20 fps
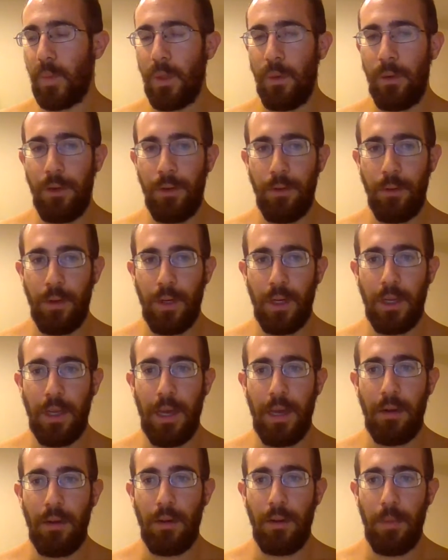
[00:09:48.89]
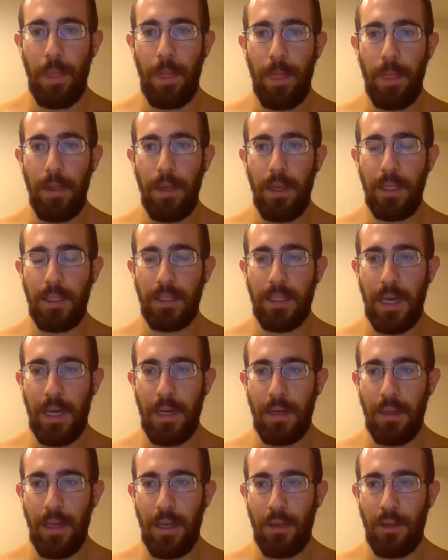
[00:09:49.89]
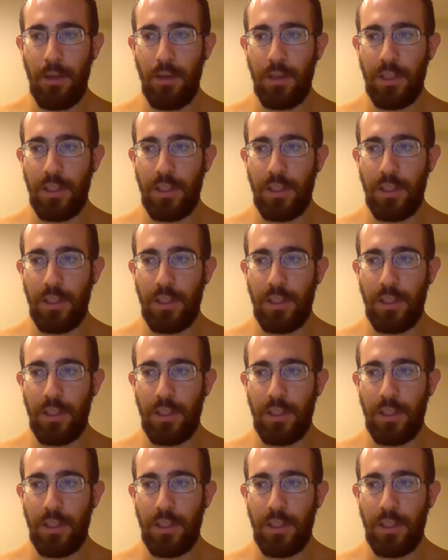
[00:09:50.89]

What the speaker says: when you're doing the Kegel, it's kind of like you're